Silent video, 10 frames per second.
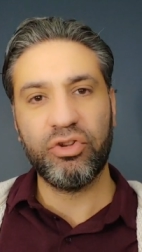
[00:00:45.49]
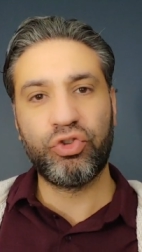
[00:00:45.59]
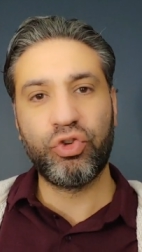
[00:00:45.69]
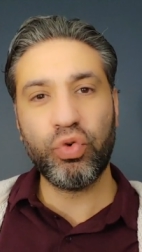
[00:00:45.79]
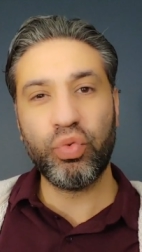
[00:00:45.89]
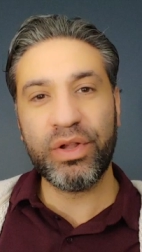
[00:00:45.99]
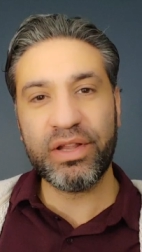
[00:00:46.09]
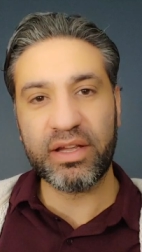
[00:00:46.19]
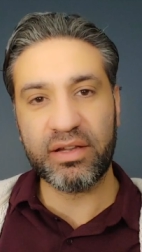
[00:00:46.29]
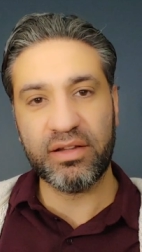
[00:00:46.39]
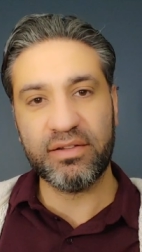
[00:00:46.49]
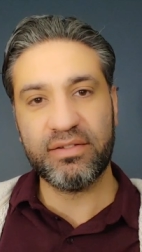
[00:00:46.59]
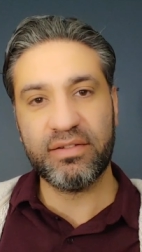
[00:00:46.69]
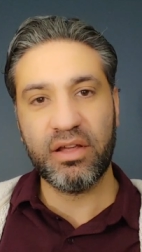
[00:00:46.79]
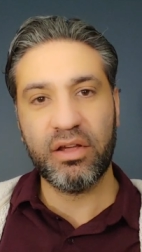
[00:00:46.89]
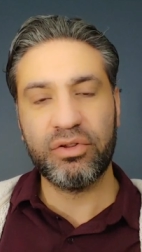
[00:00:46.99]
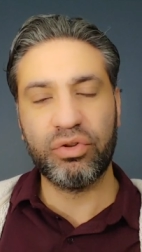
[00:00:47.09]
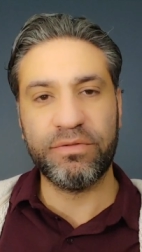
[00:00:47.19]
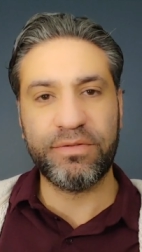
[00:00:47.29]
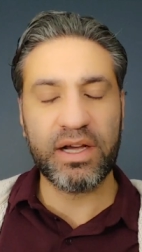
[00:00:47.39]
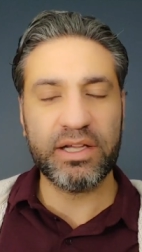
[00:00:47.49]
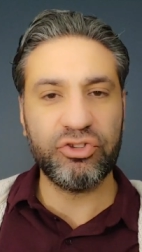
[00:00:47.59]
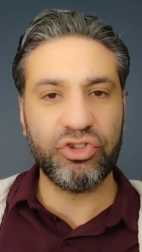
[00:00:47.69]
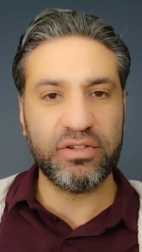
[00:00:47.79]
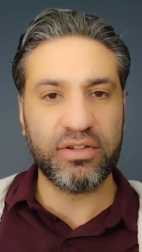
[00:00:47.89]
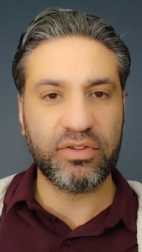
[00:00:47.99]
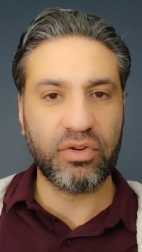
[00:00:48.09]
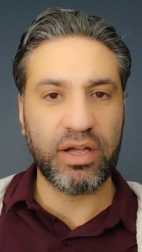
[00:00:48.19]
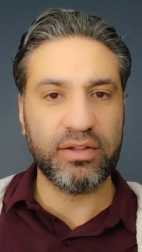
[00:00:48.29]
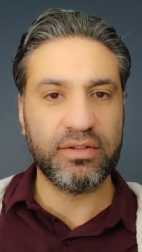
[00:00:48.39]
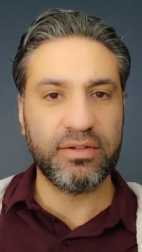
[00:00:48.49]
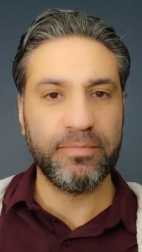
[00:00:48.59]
true willingness to find Jesus Christ.